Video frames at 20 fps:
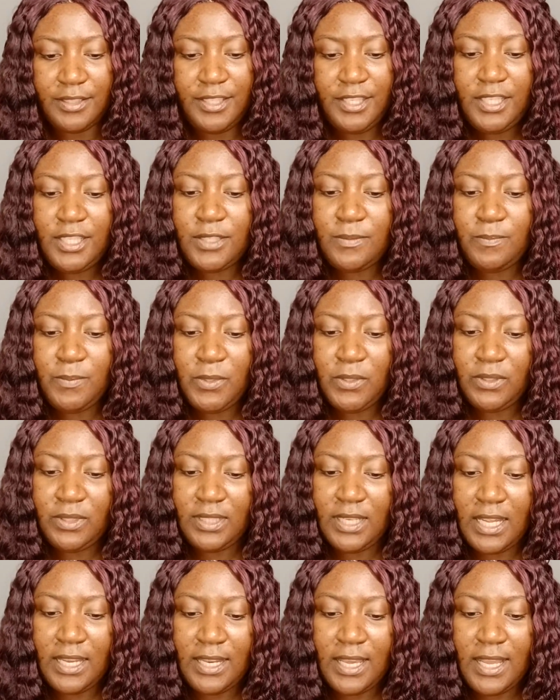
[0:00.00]

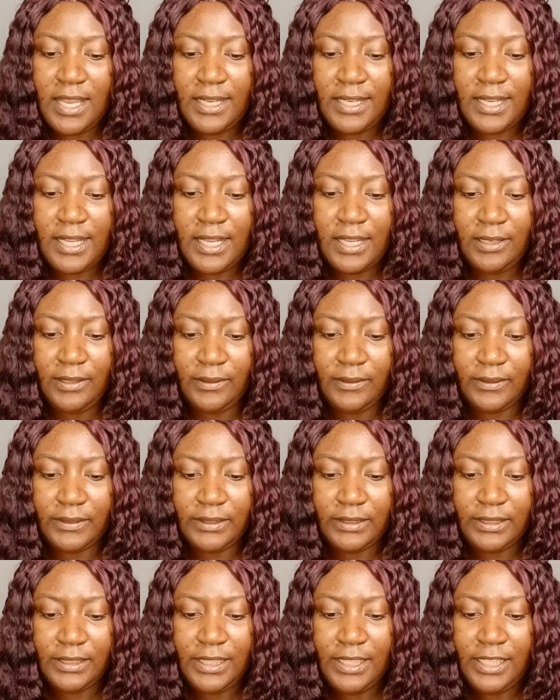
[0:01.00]
Dispute that account,
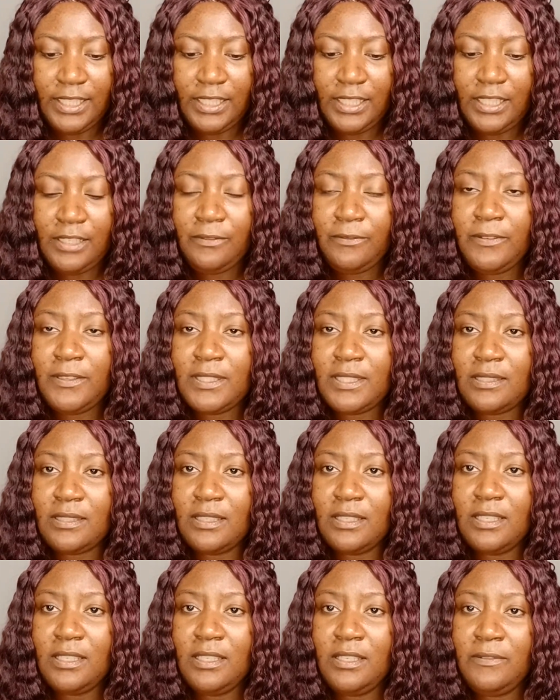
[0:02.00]
and if
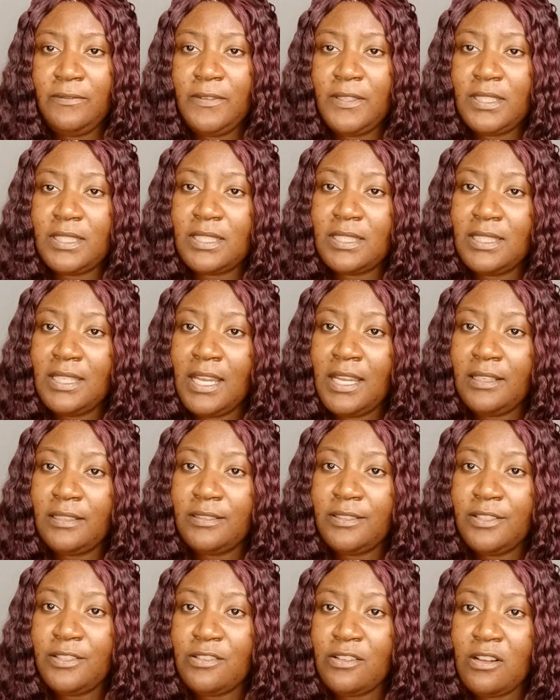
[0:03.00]
it's not
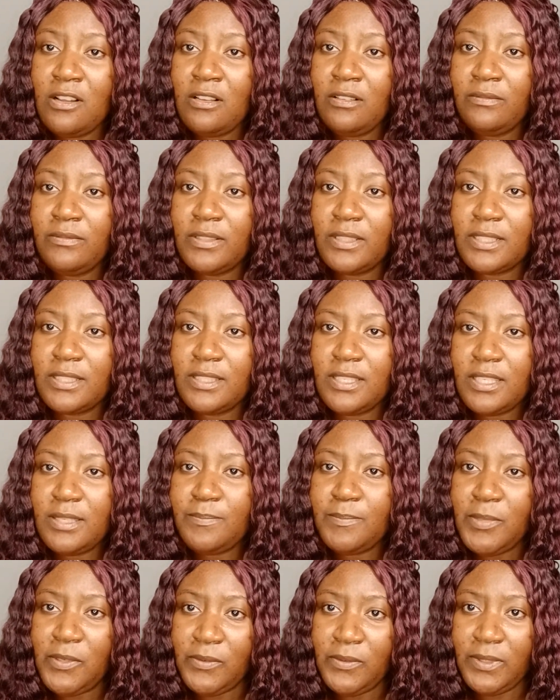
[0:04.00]
resolved,
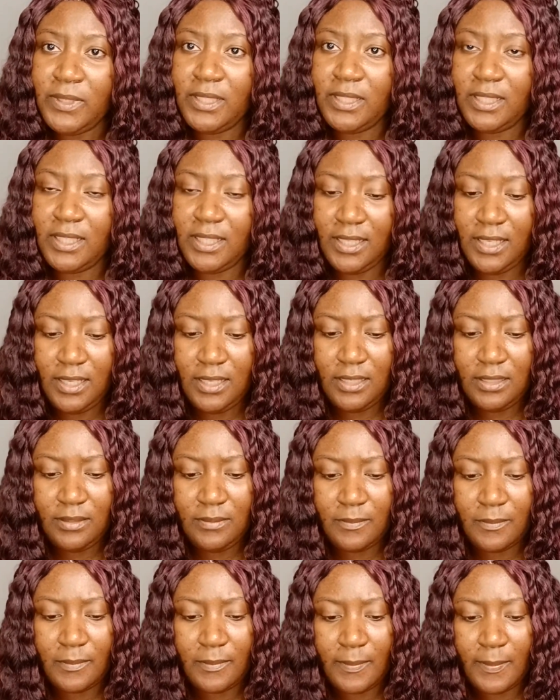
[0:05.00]
dispute it
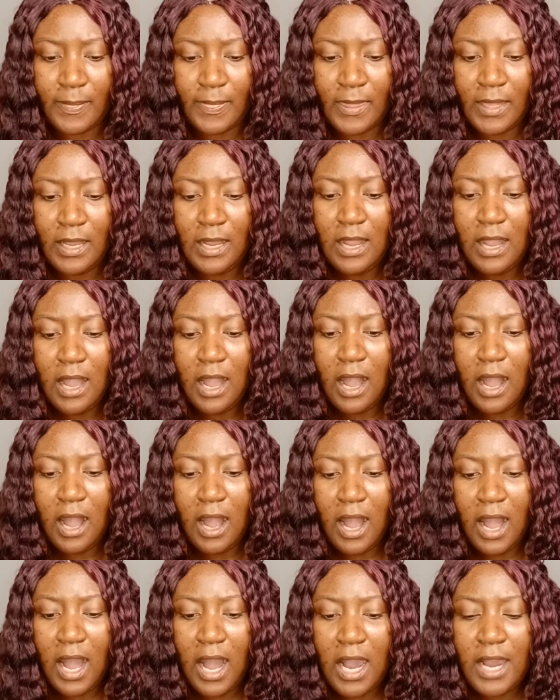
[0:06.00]
again.
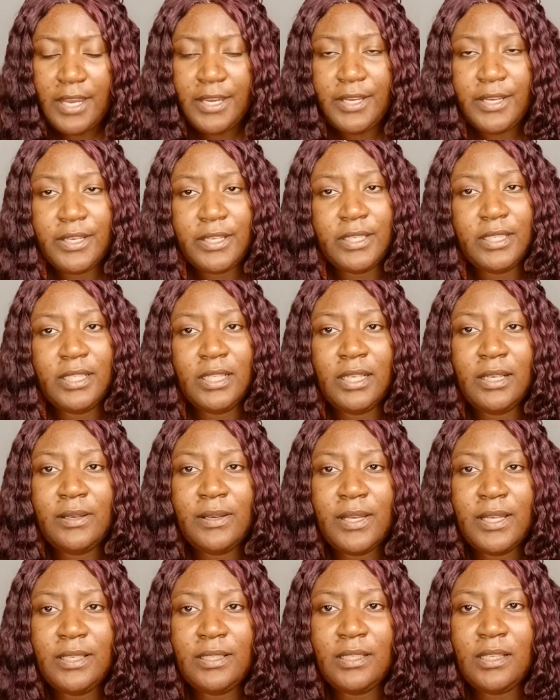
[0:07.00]
Hire a
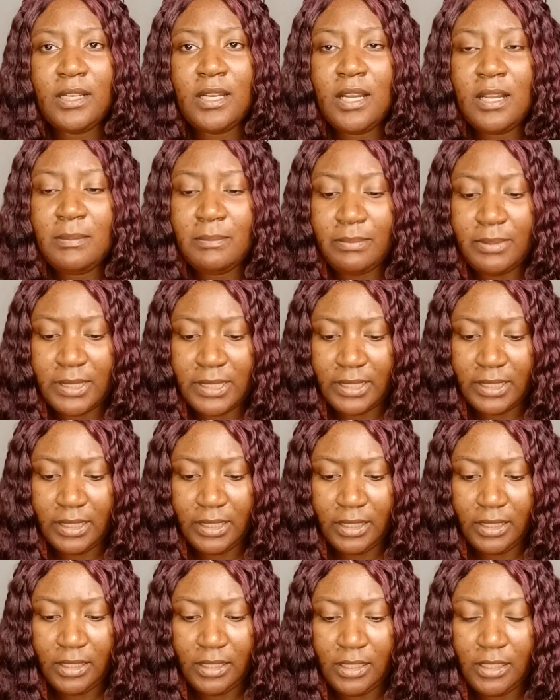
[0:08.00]
credit
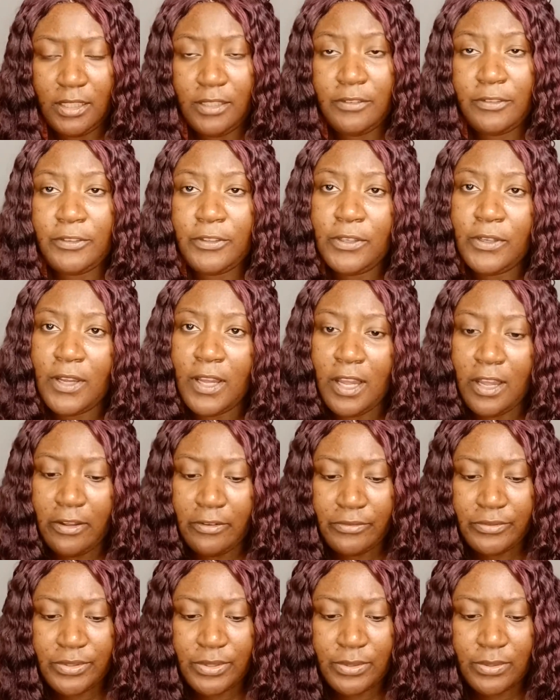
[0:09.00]
company if you
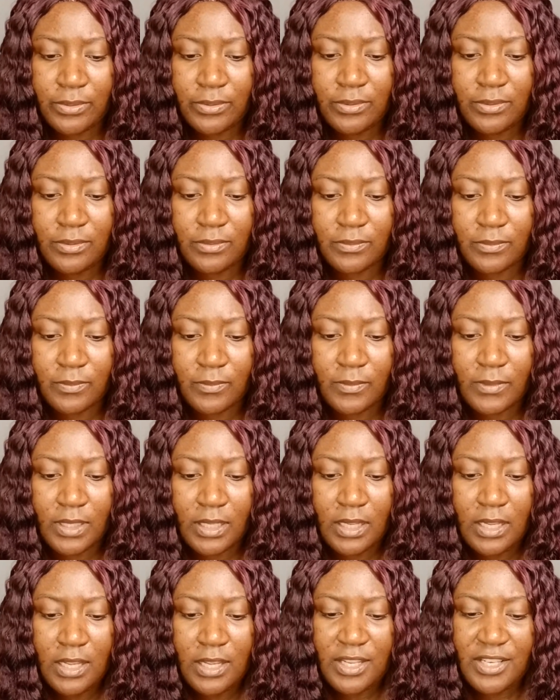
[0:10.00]
have to.
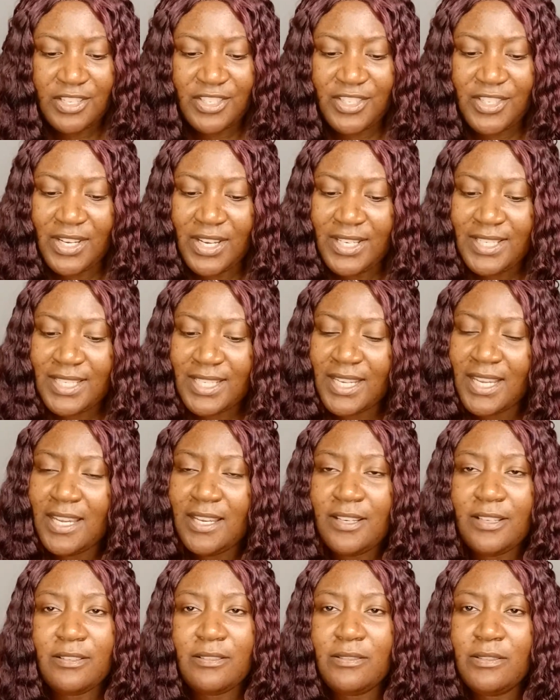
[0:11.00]
Just
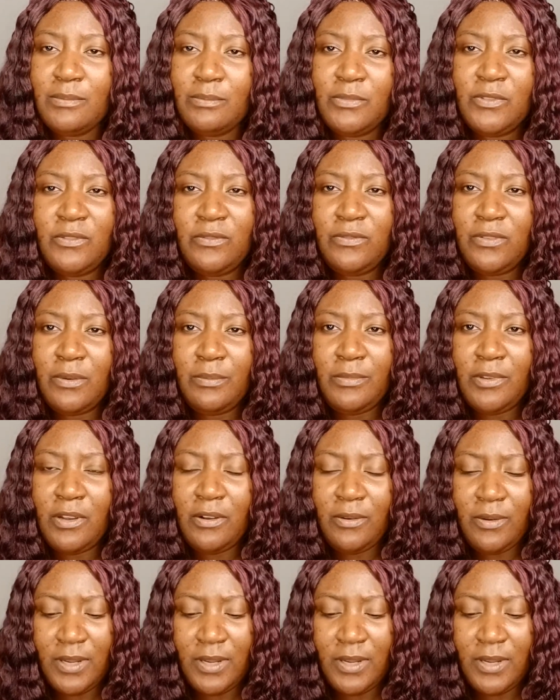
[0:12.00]
get it removed from your